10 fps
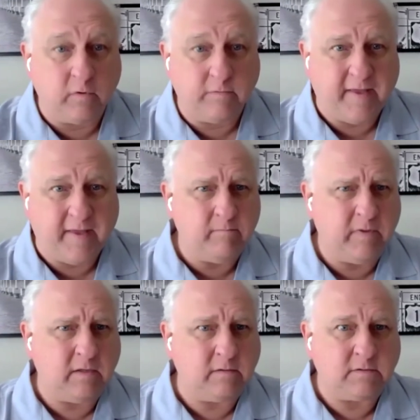well, that
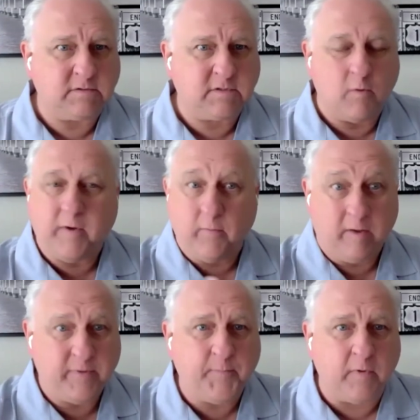means go be
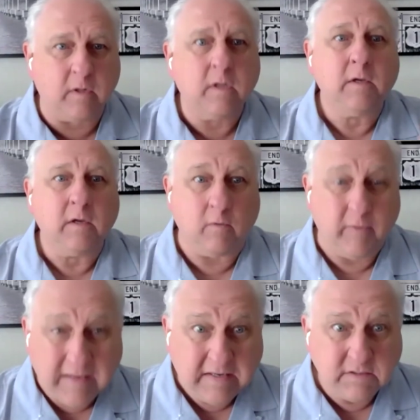around people,
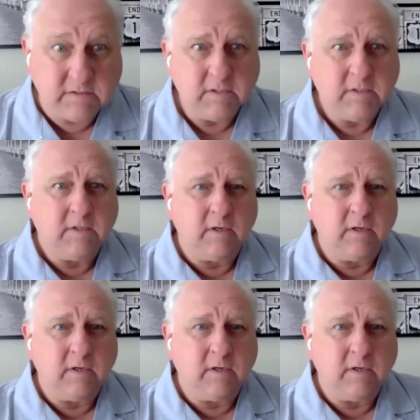go eat,